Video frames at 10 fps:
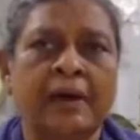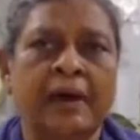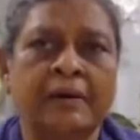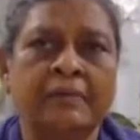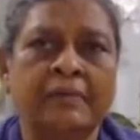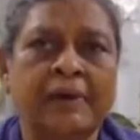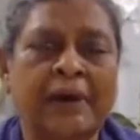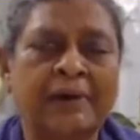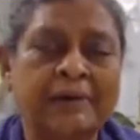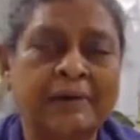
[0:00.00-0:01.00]
and we
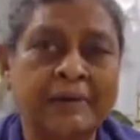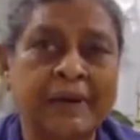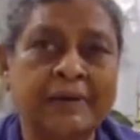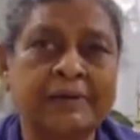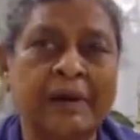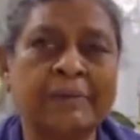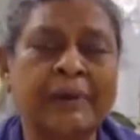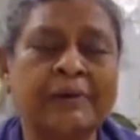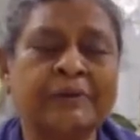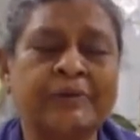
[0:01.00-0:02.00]
can take
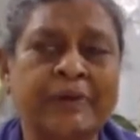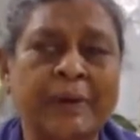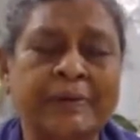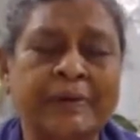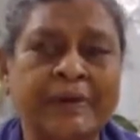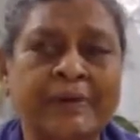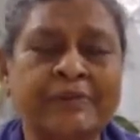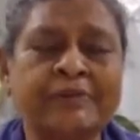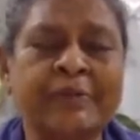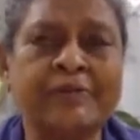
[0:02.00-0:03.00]
Dhamma to the family. That
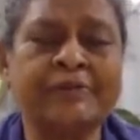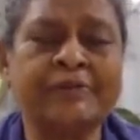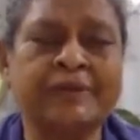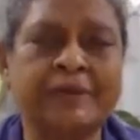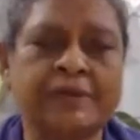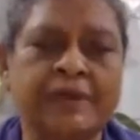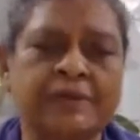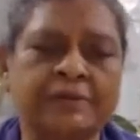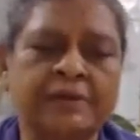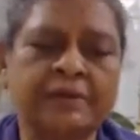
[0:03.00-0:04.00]
was my first
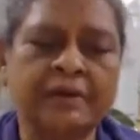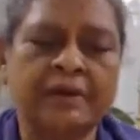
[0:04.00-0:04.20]
intention.